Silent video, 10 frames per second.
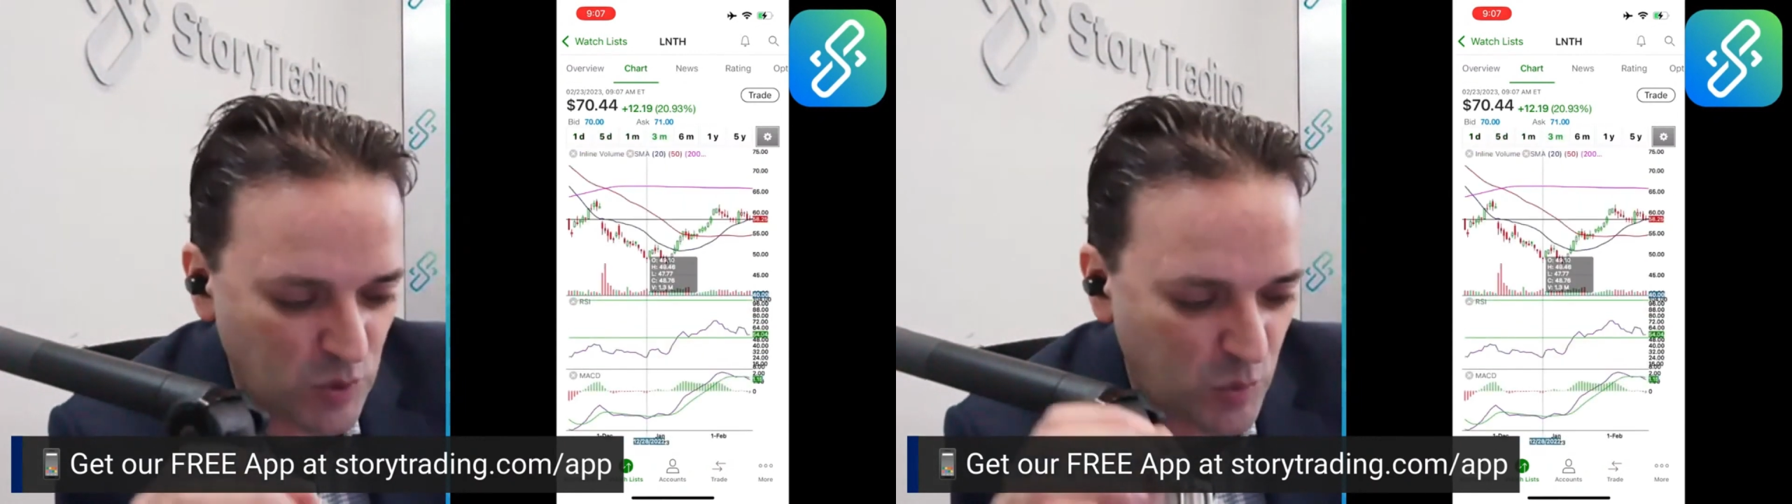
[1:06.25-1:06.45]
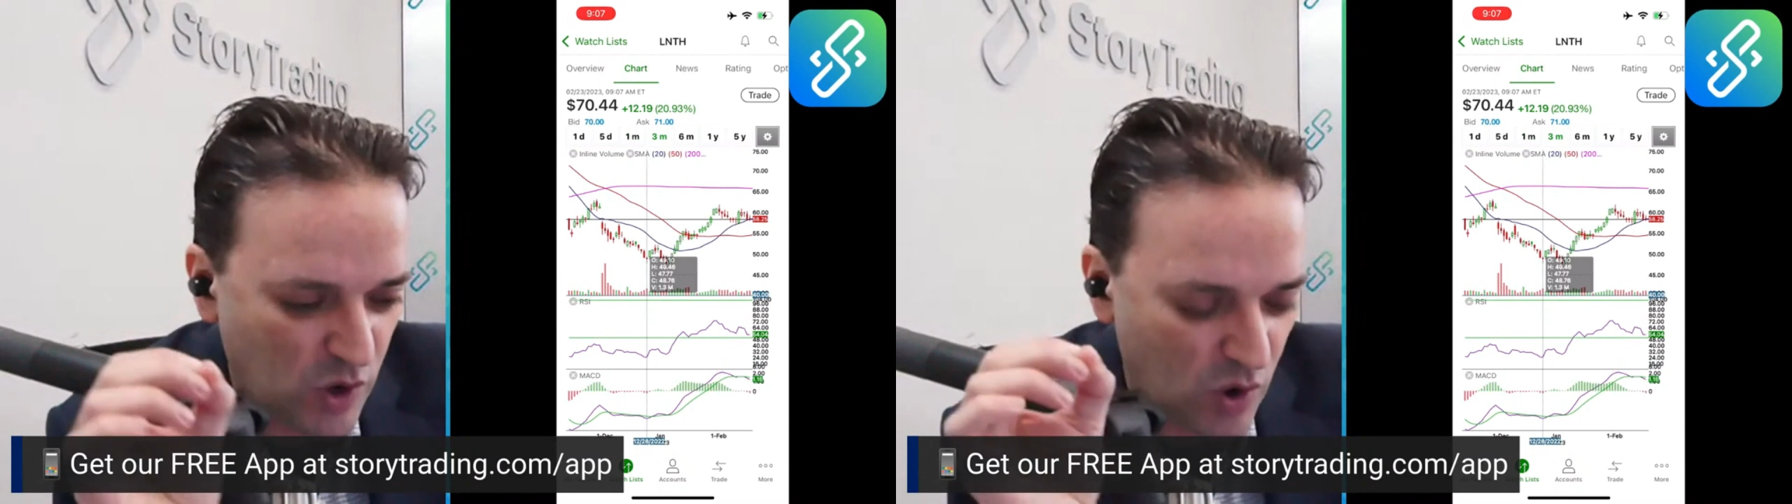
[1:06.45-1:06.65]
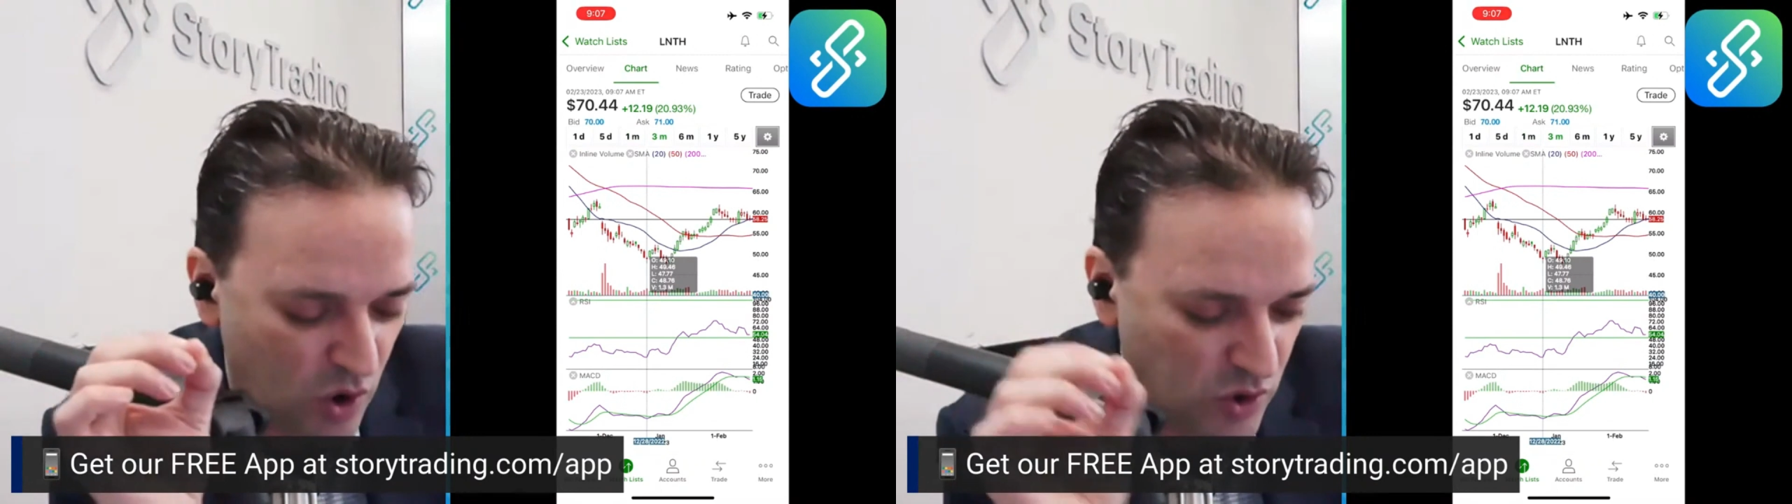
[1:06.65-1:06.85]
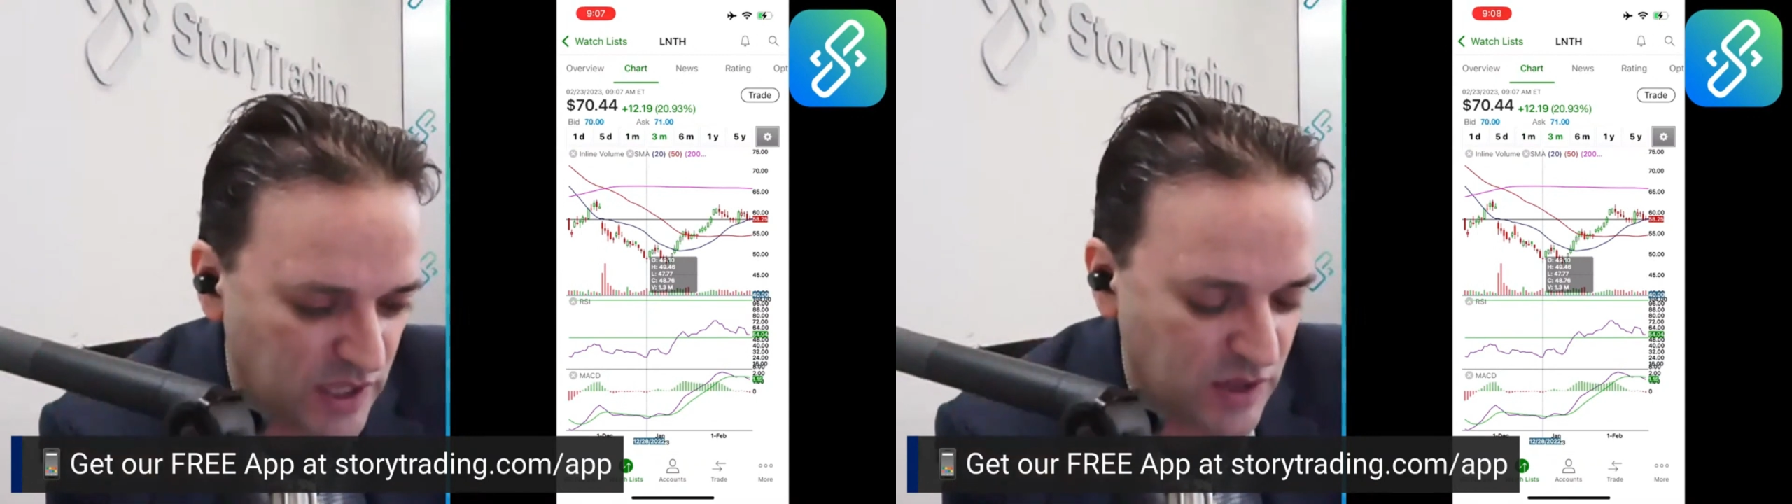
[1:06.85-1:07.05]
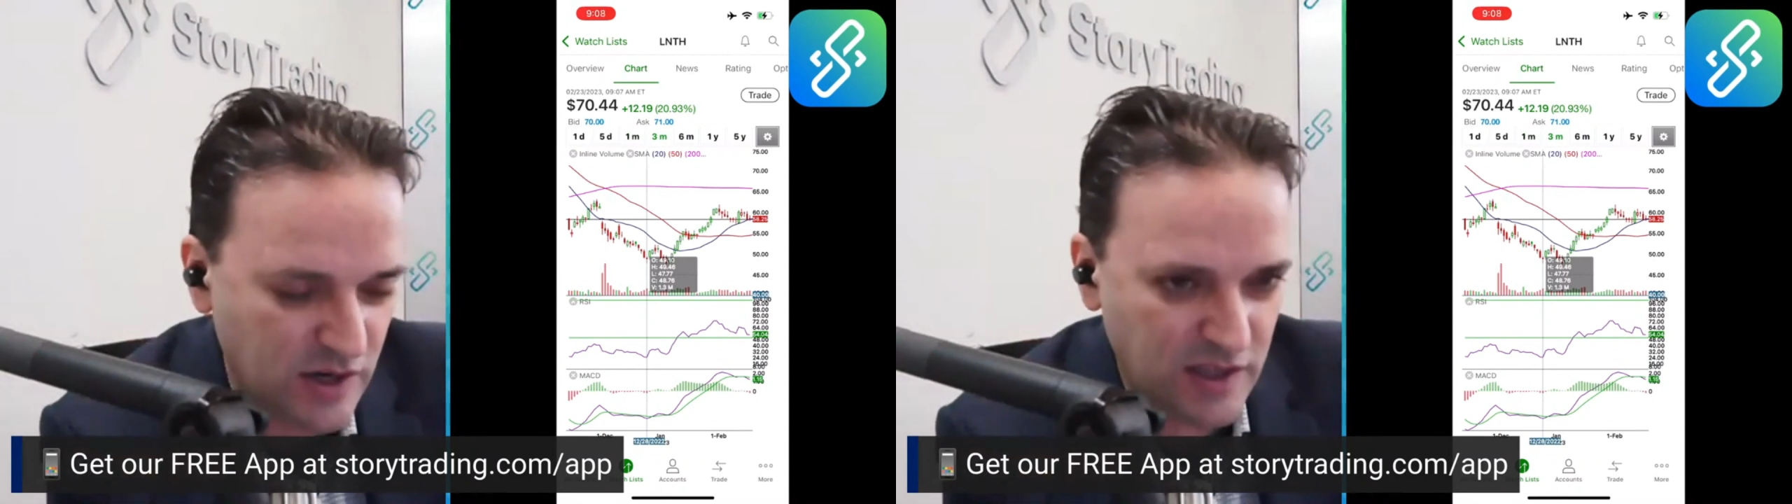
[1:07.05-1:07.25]
So we don't
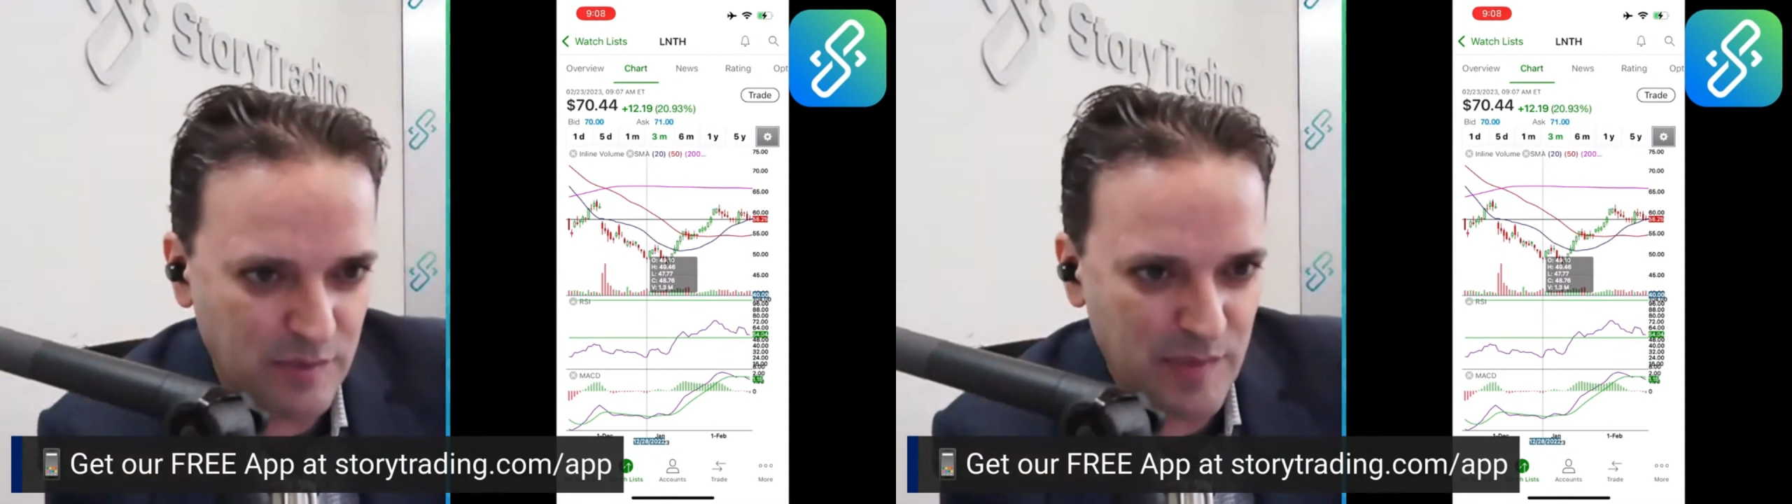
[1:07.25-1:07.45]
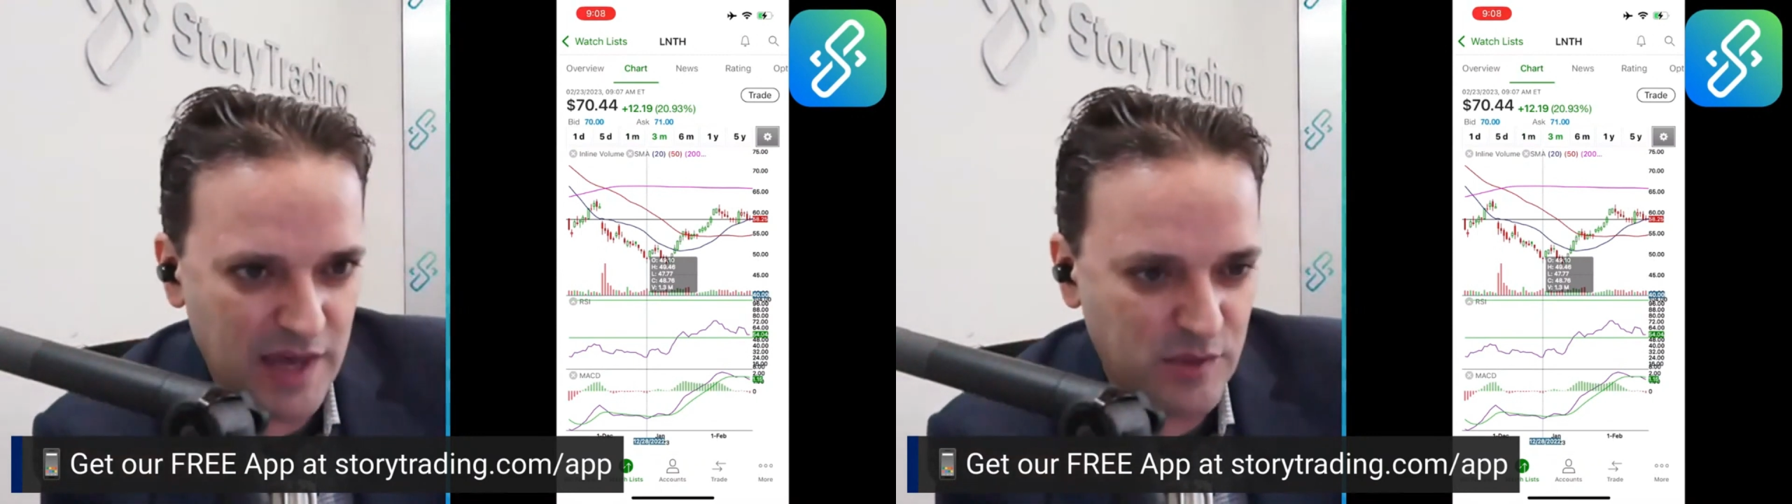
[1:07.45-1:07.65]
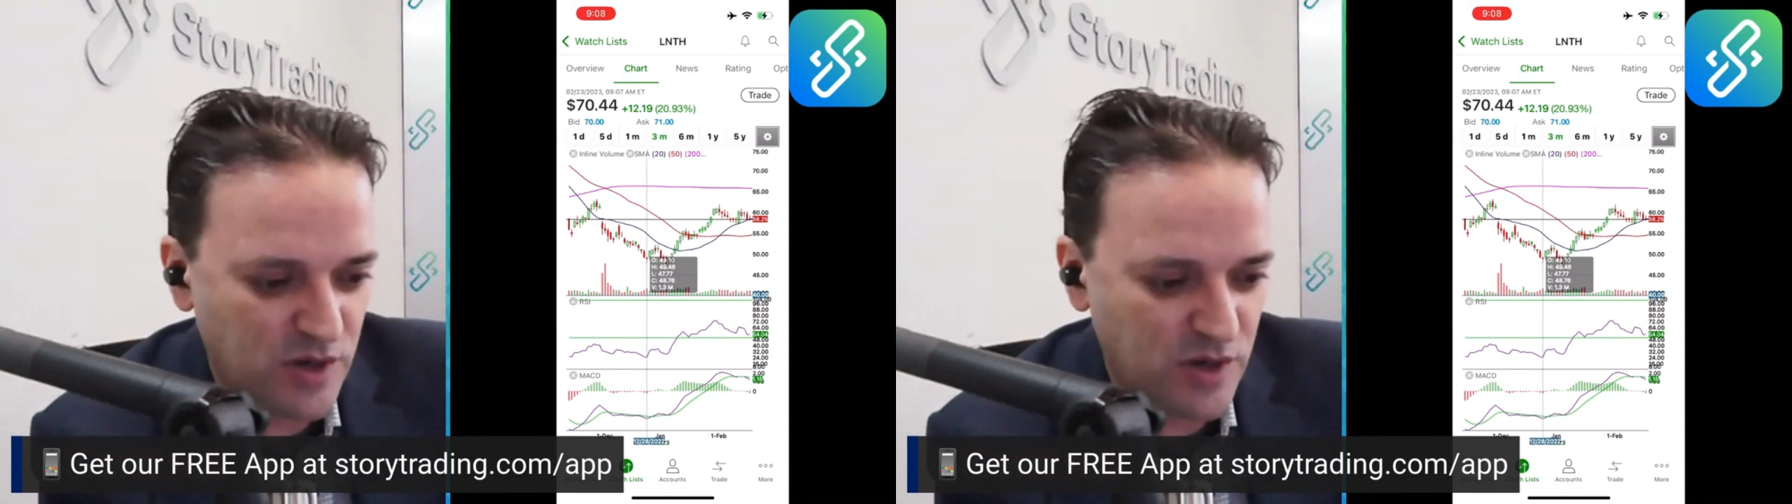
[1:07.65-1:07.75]
only look at the math.